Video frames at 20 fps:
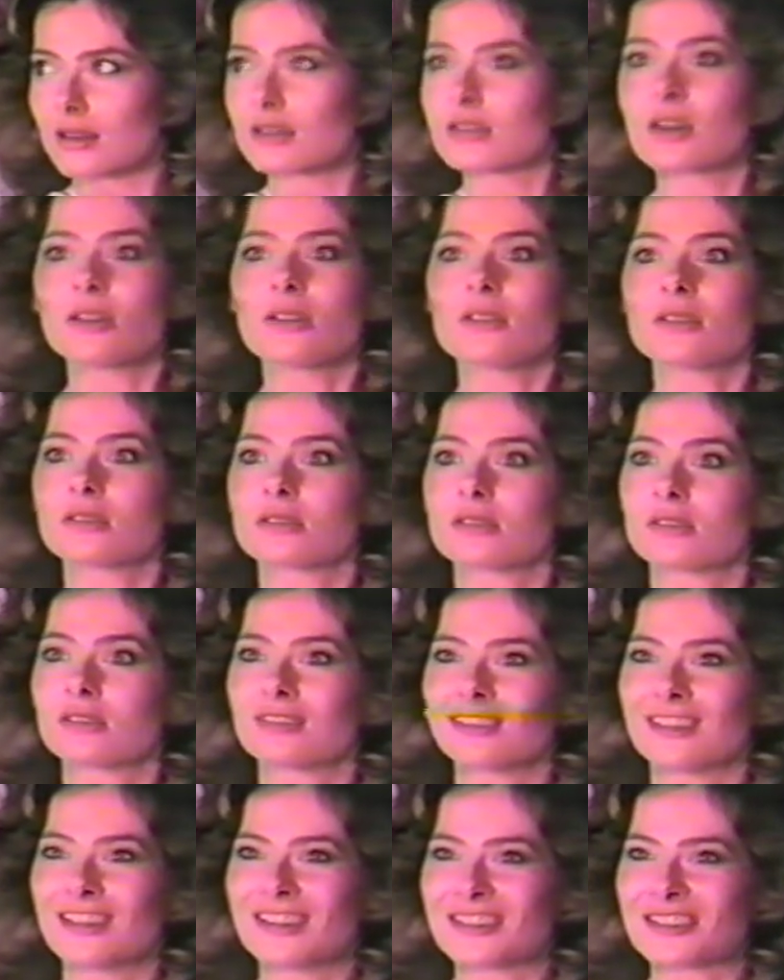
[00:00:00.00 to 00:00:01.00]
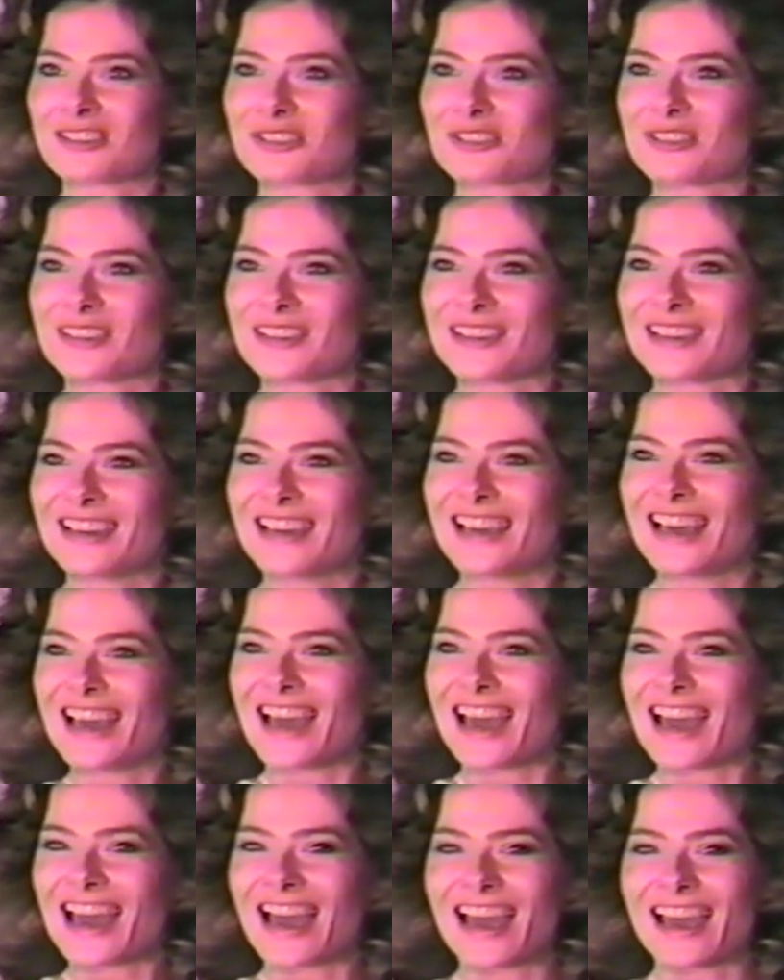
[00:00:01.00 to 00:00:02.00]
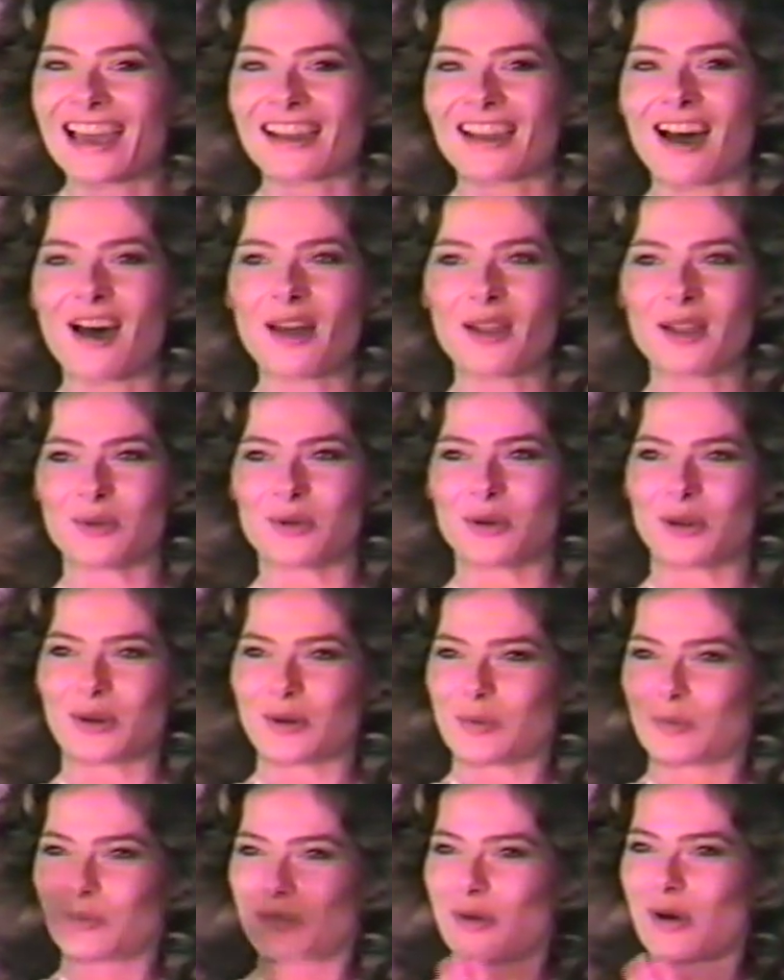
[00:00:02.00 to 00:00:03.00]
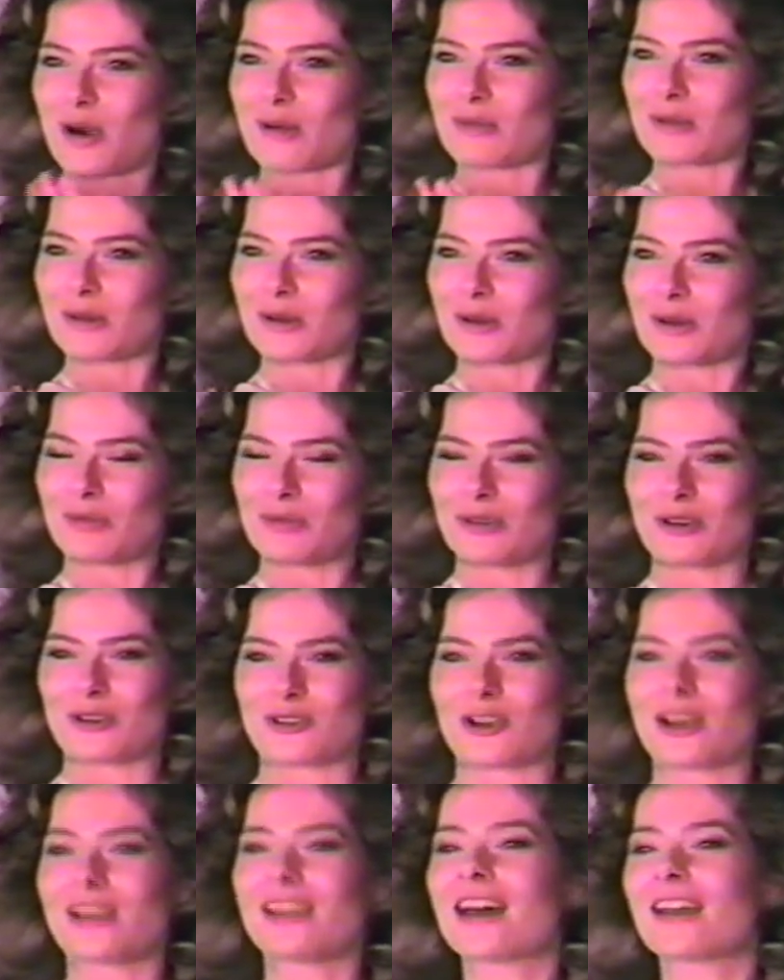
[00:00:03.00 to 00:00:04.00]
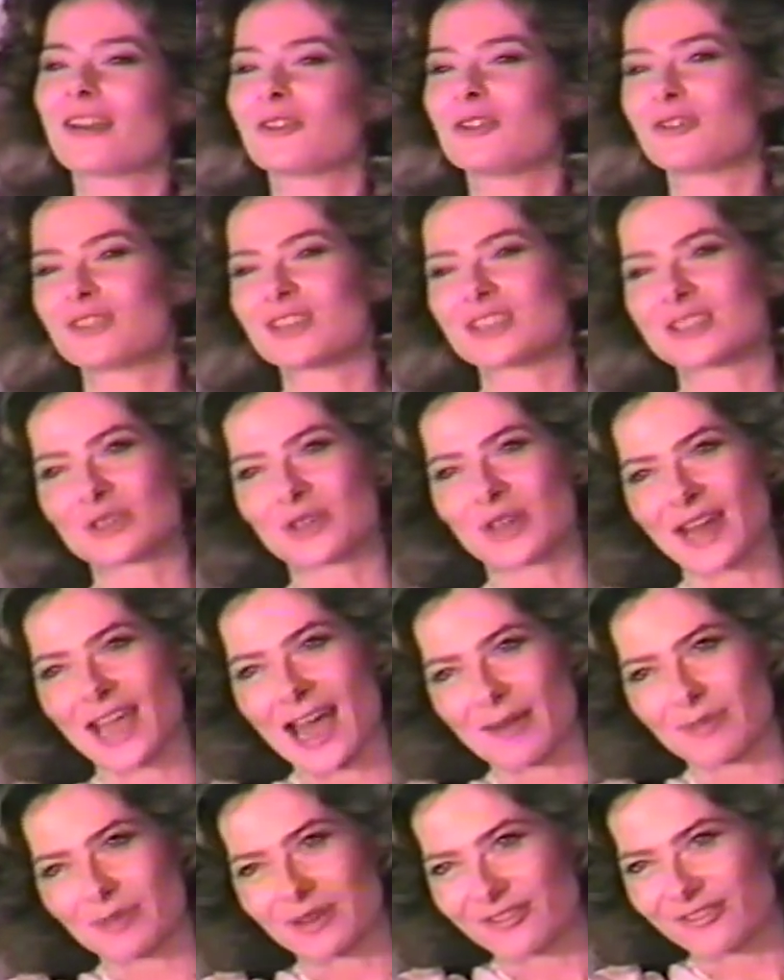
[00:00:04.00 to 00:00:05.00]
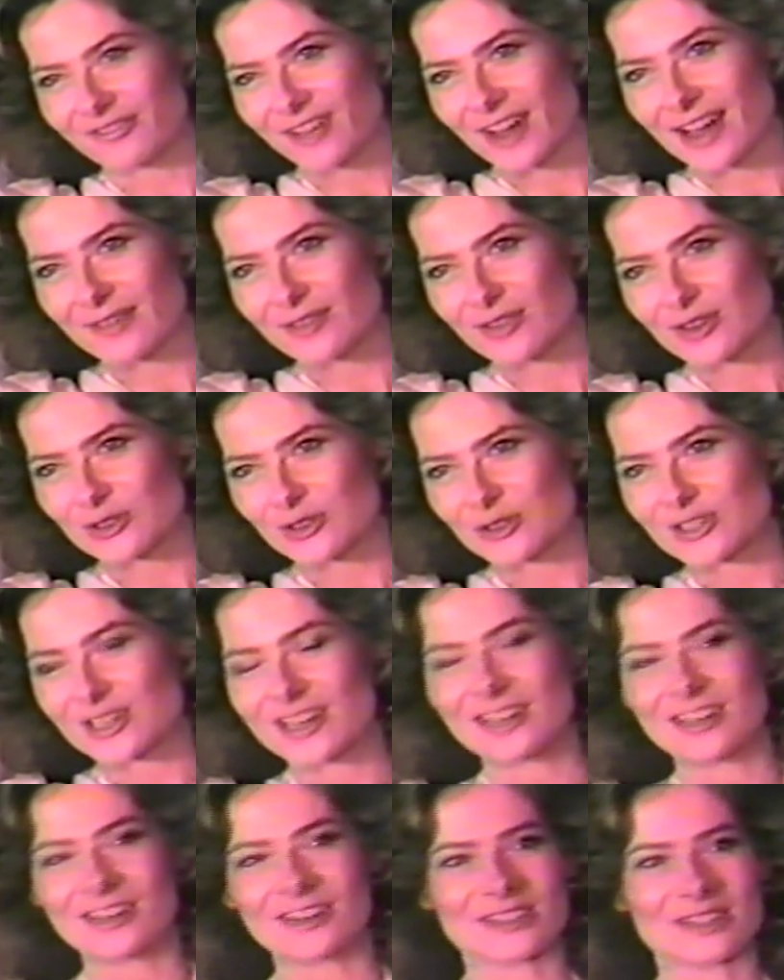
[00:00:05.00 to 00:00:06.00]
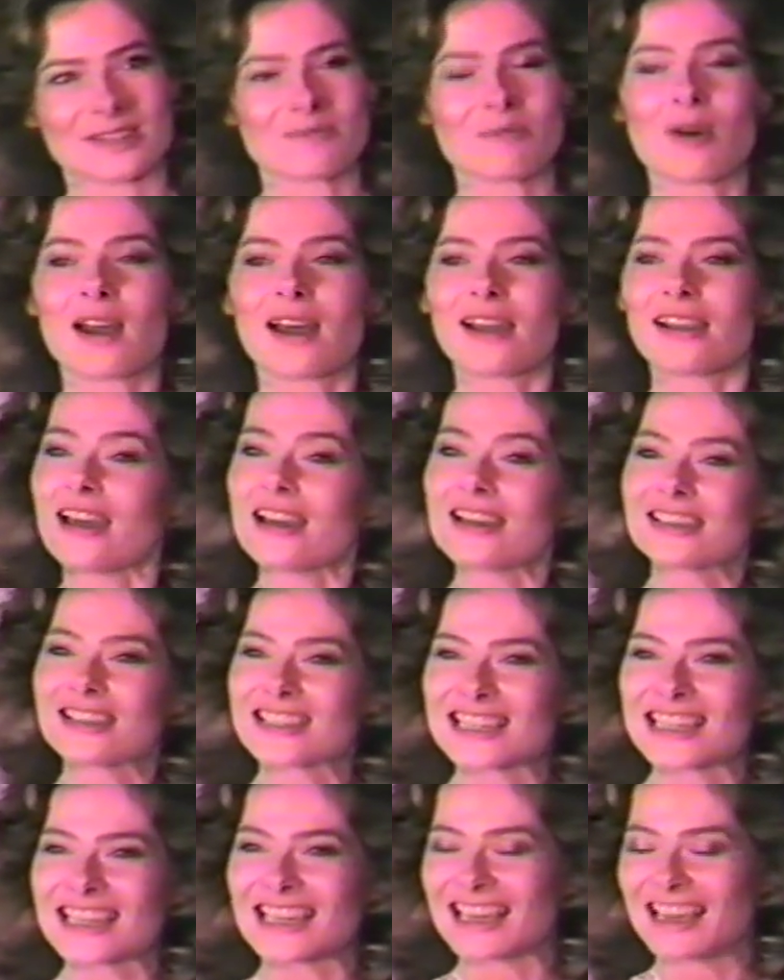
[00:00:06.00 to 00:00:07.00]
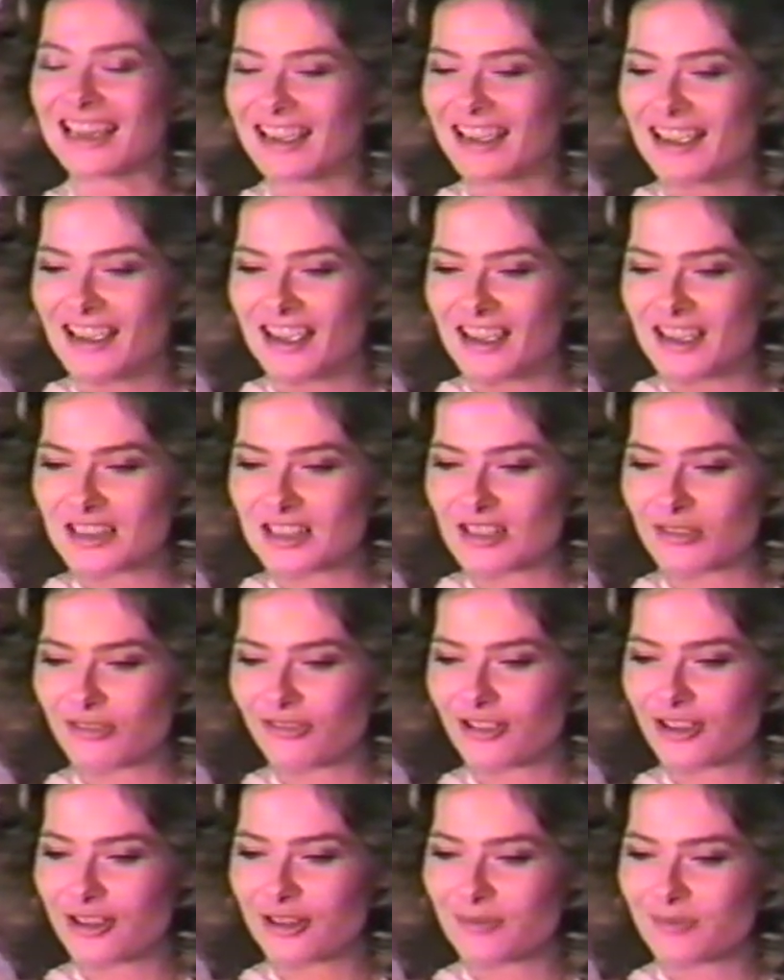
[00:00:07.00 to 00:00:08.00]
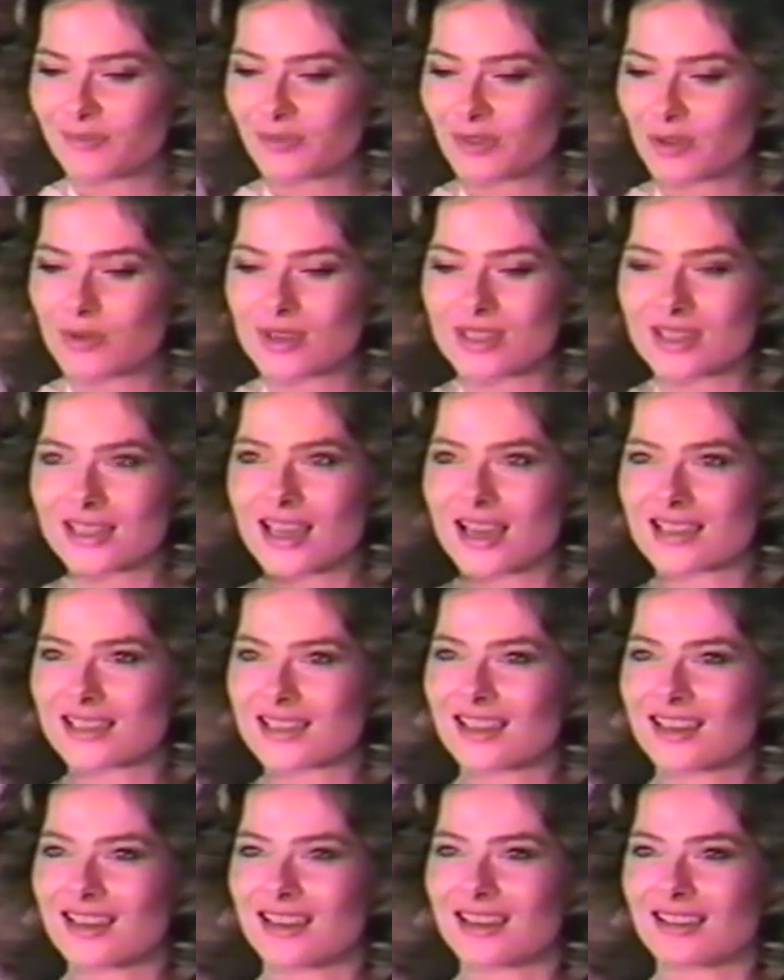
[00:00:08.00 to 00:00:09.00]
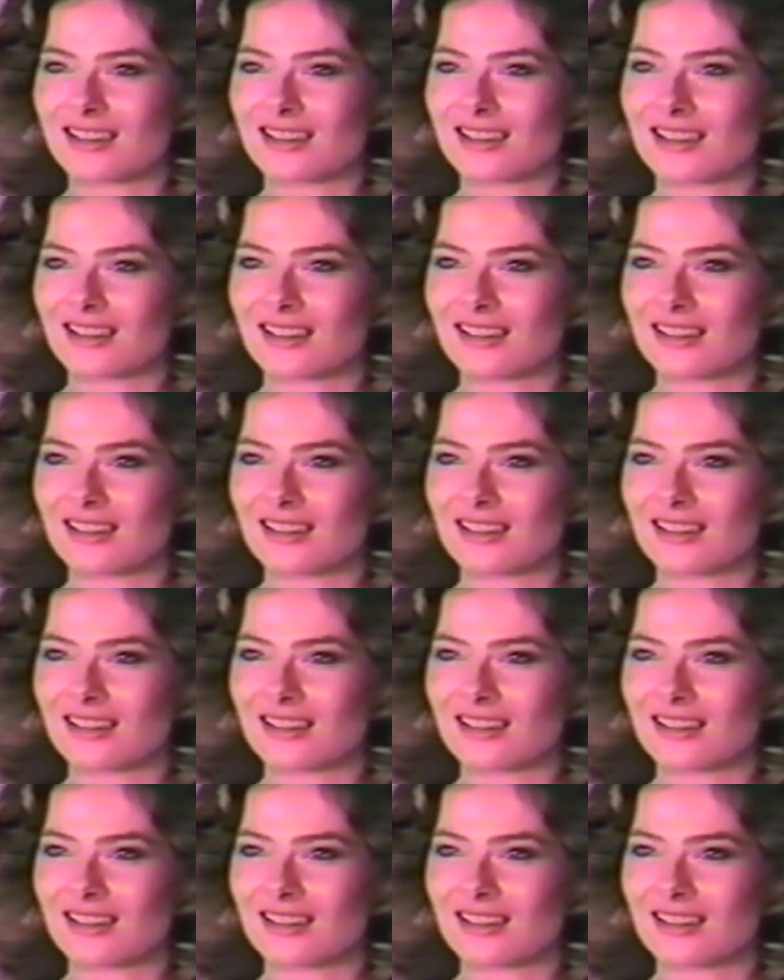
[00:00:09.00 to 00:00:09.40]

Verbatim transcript: the adult industry and Hollywood are probably going to merge. And I don't know if this is going to happen in five years or ten years. What I'd like to see is a film with sex in it.